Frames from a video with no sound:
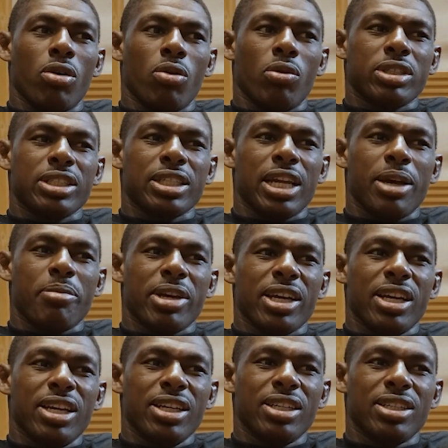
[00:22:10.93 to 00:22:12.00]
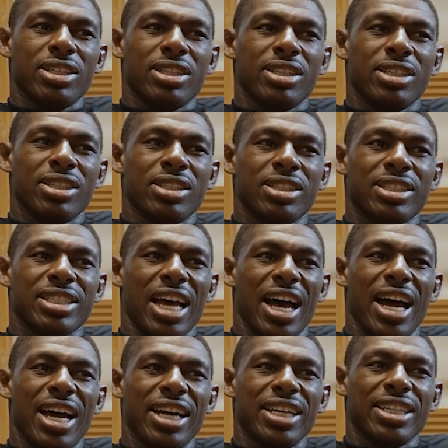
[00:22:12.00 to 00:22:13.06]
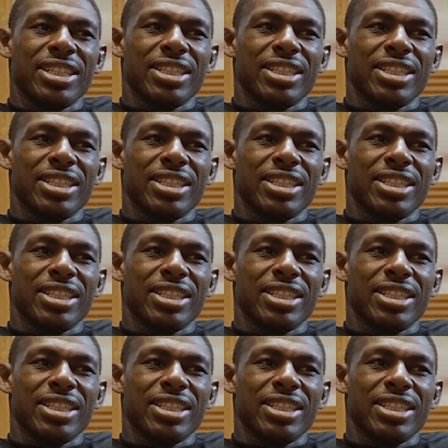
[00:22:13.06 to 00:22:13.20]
what's his name again? Sy?